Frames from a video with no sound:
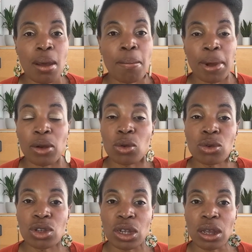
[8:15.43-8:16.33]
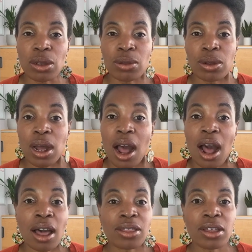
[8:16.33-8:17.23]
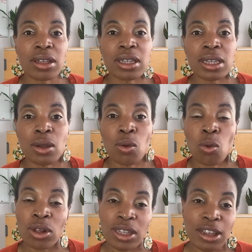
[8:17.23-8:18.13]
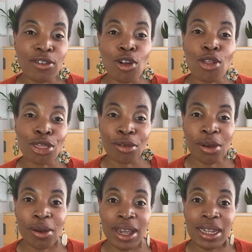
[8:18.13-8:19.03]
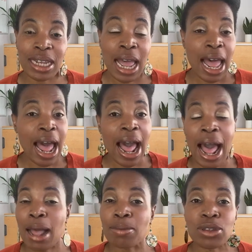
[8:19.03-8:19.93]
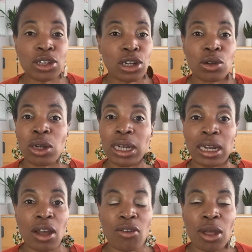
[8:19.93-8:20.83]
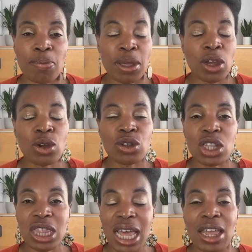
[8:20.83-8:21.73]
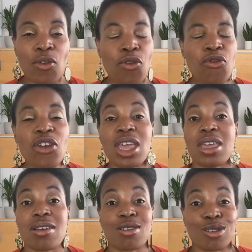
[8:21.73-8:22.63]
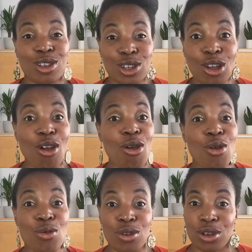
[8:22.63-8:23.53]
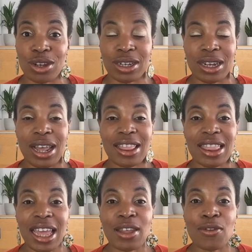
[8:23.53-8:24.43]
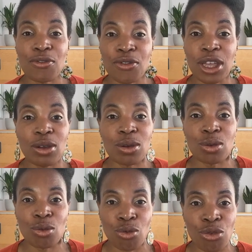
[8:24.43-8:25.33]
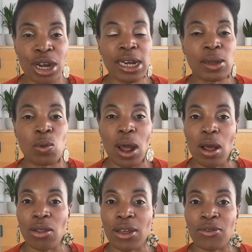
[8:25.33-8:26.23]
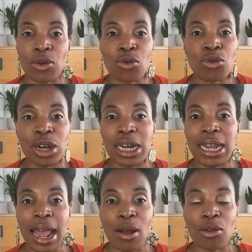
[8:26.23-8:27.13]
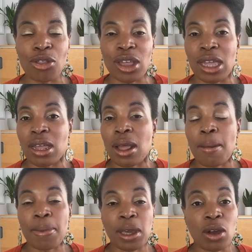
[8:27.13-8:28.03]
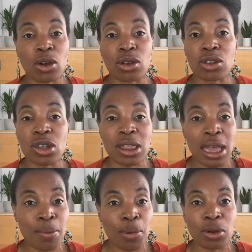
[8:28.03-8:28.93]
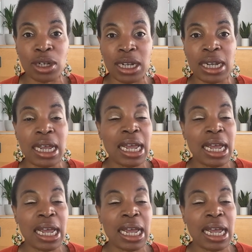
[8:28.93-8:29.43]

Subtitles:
but also others, once they've gone through it, absolutely love it because they feel so good. They feel really well. They feel really healthy because their body